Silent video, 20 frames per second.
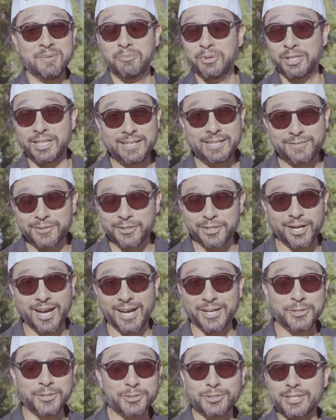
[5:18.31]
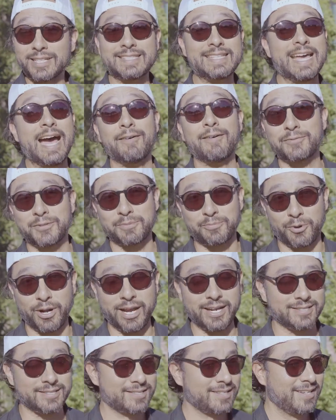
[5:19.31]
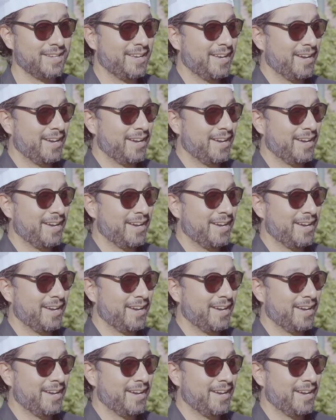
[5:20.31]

believe it or not. Usually it's half the price.